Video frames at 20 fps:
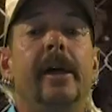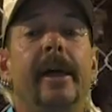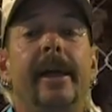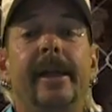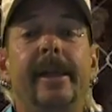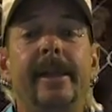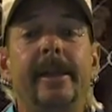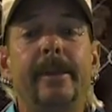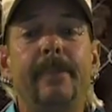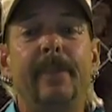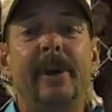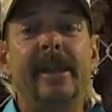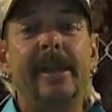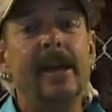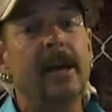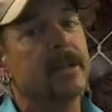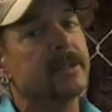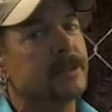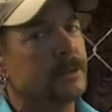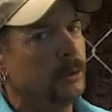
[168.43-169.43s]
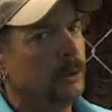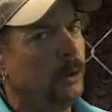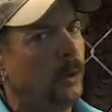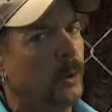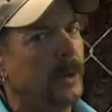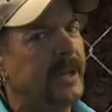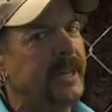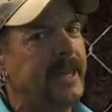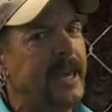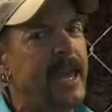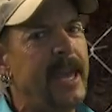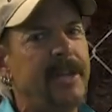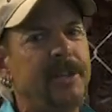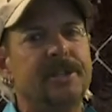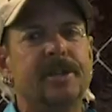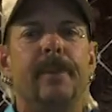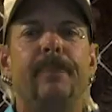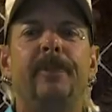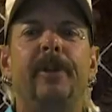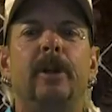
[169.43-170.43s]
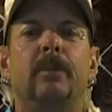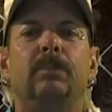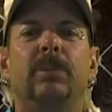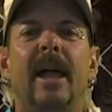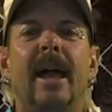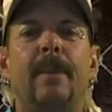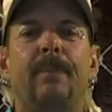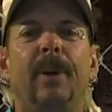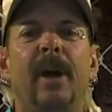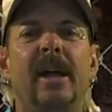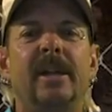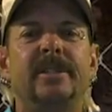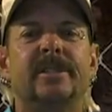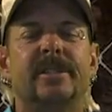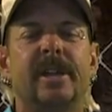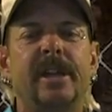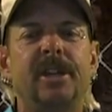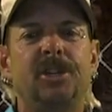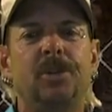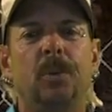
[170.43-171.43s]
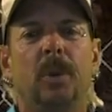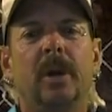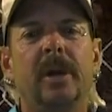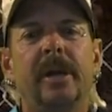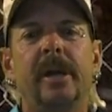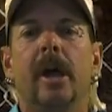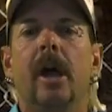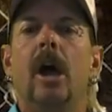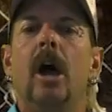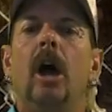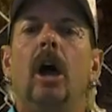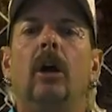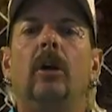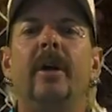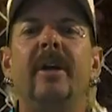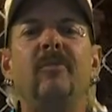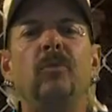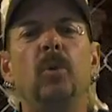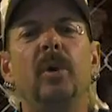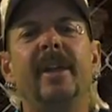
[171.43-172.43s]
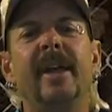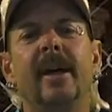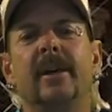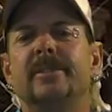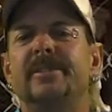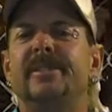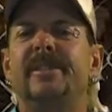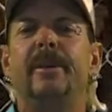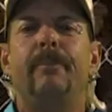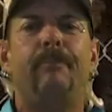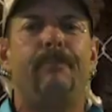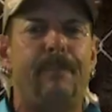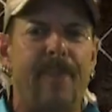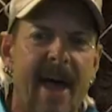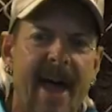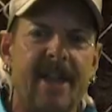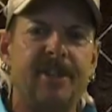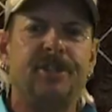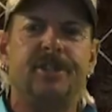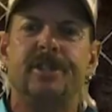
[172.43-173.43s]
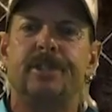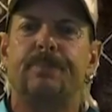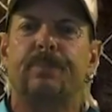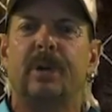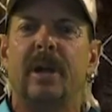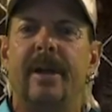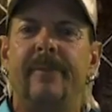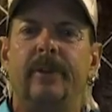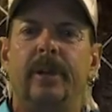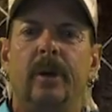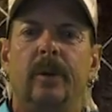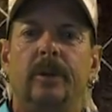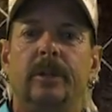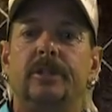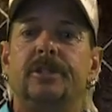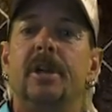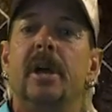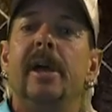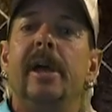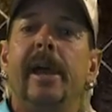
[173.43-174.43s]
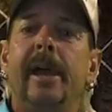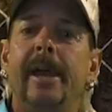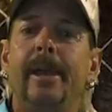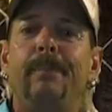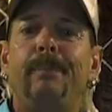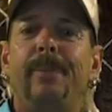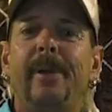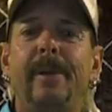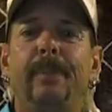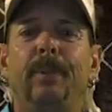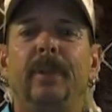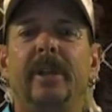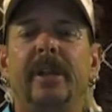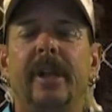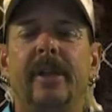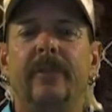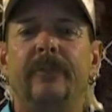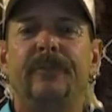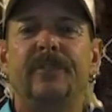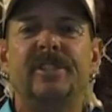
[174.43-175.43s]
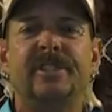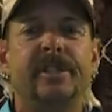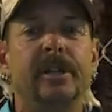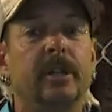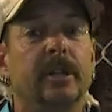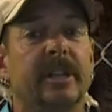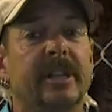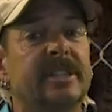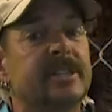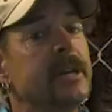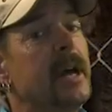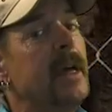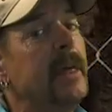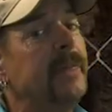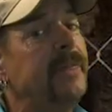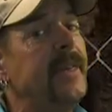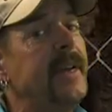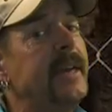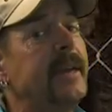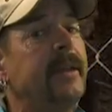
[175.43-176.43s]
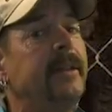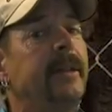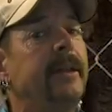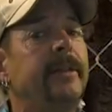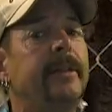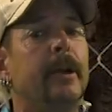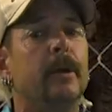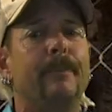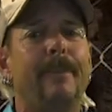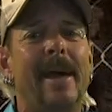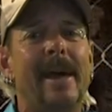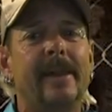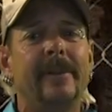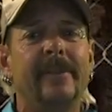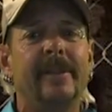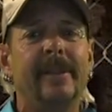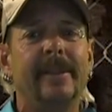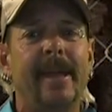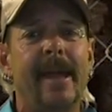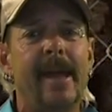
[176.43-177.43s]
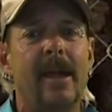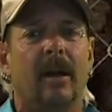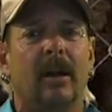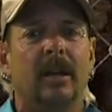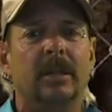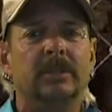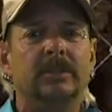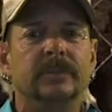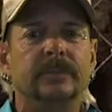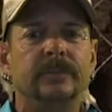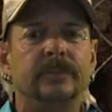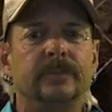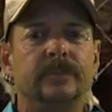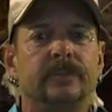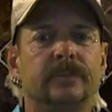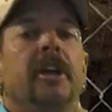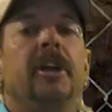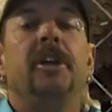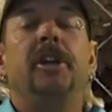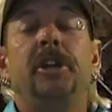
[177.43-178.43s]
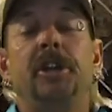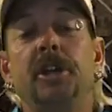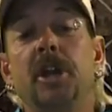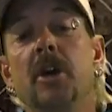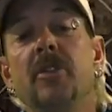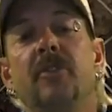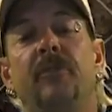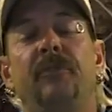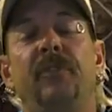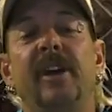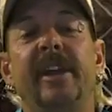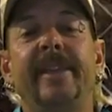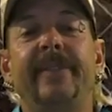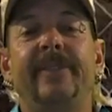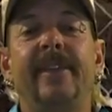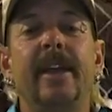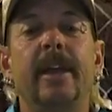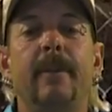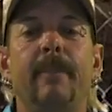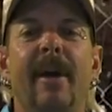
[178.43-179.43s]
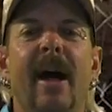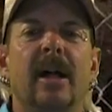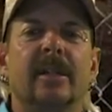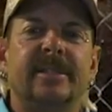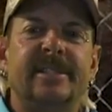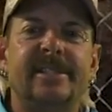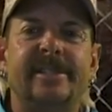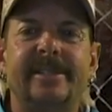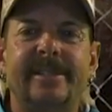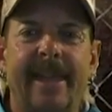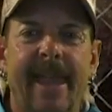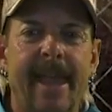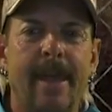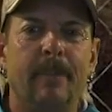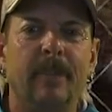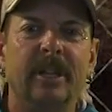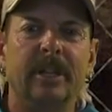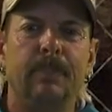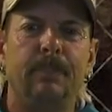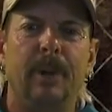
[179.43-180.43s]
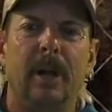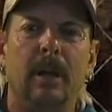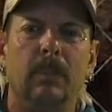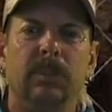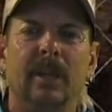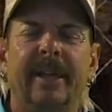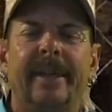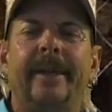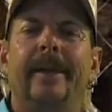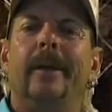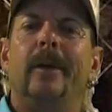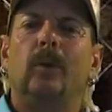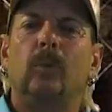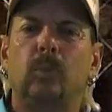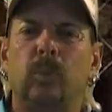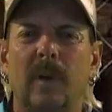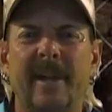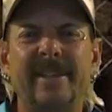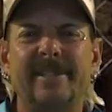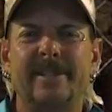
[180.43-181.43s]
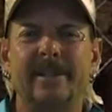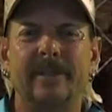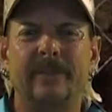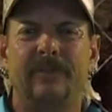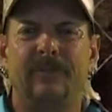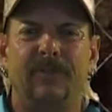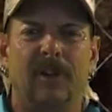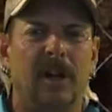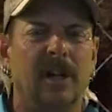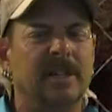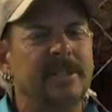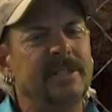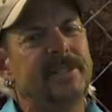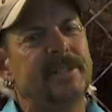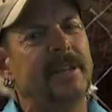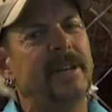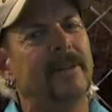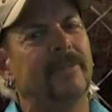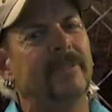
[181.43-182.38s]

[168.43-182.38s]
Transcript: and anybody else? Lori Gage up there at Black Pine Sanctuary, or everyone else that bashes private owners and people in other facilities, thinking that they're better than they are? You know, the funny thing about scamming the public, raising funds and